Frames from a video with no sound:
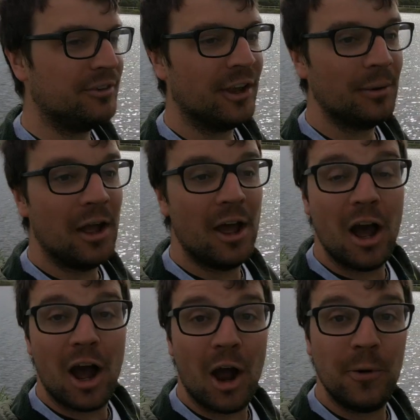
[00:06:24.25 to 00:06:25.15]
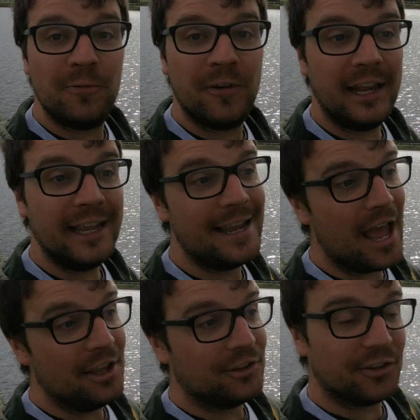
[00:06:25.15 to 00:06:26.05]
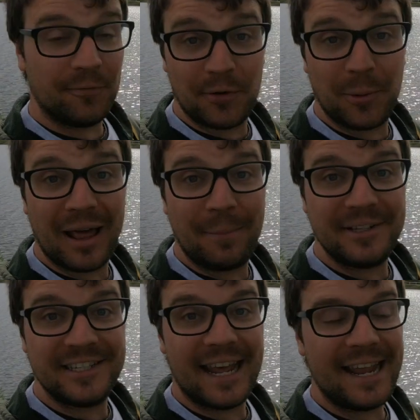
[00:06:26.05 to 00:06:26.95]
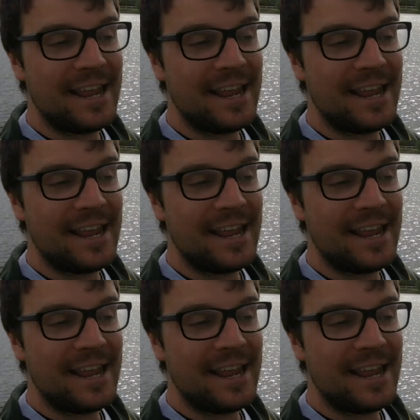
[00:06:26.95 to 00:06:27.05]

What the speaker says: So hopefully something will happen today.